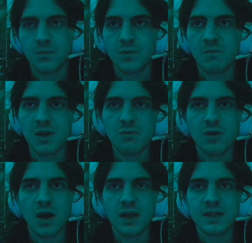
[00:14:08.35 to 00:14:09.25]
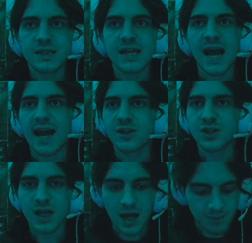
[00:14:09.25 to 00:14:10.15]
The people calling this an
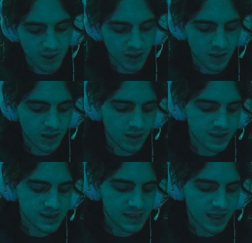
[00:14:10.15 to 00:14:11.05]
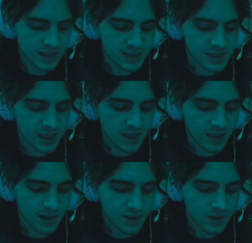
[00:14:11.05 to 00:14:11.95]
action epic and saying it's like,